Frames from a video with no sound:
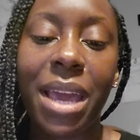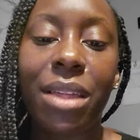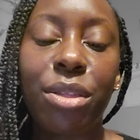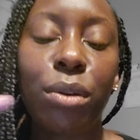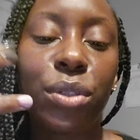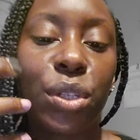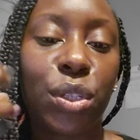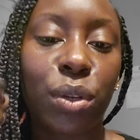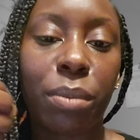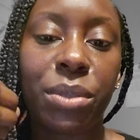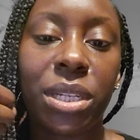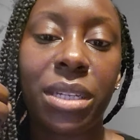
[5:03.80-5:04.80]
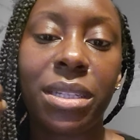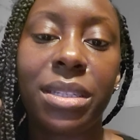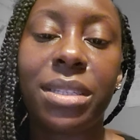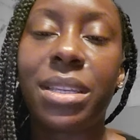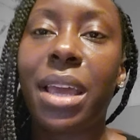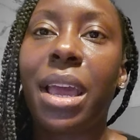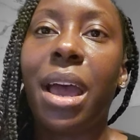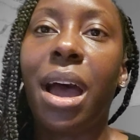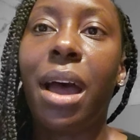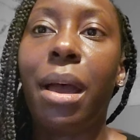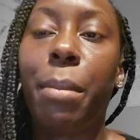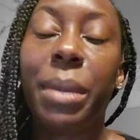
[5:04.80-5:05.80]
those descriptions
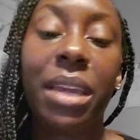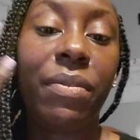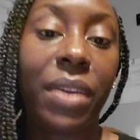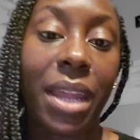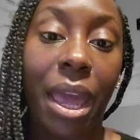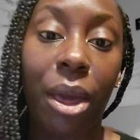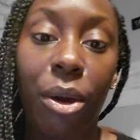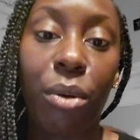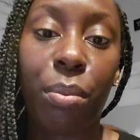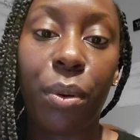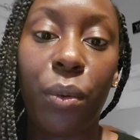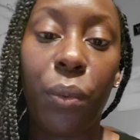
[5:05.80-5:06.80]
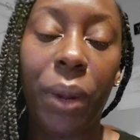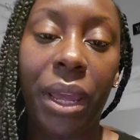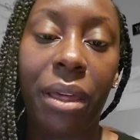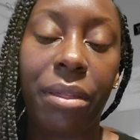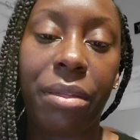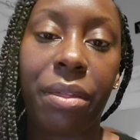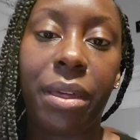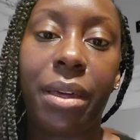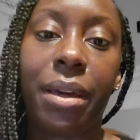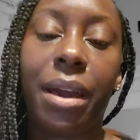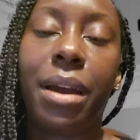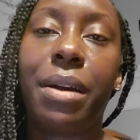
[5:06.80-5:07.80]
even help with
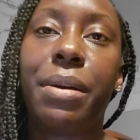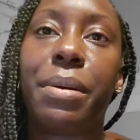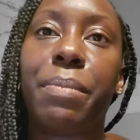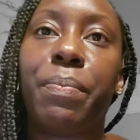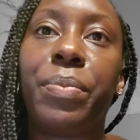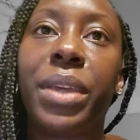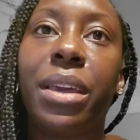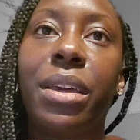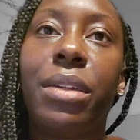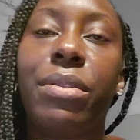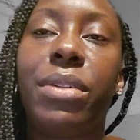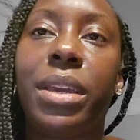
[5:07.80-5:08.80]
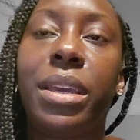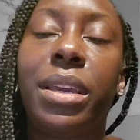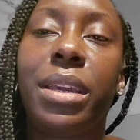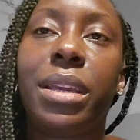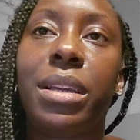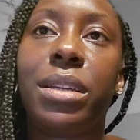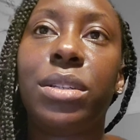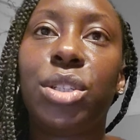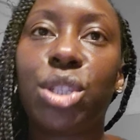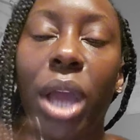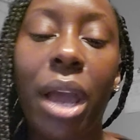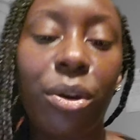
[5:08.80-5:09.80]
the
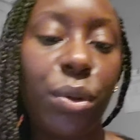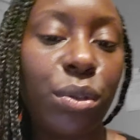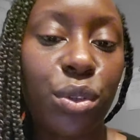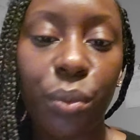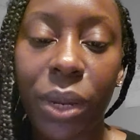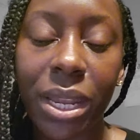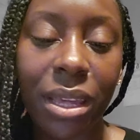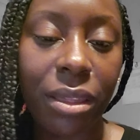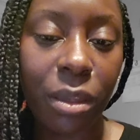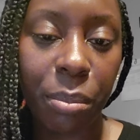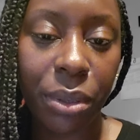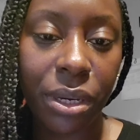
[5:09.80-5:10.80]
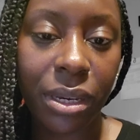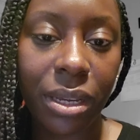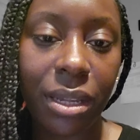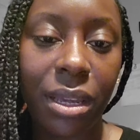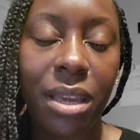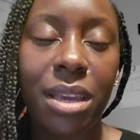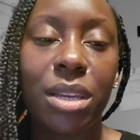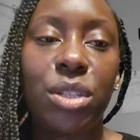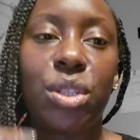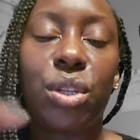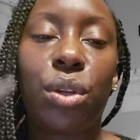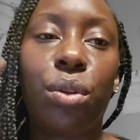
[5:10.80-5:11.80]
child who's reading the book
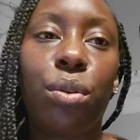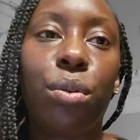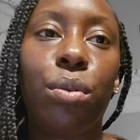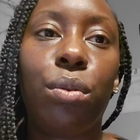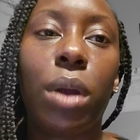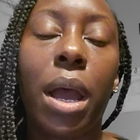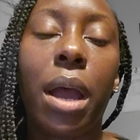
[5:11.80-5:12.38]
to